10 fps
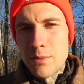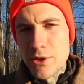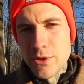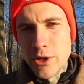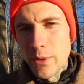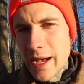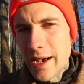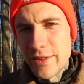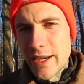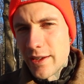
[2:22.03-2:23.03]
so don't
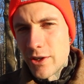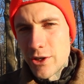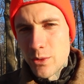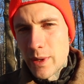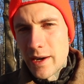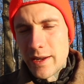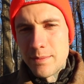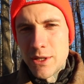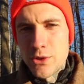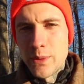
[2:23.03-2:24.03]
have any underwear in
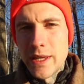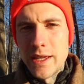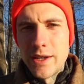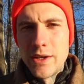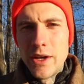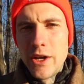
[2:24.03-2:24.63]
between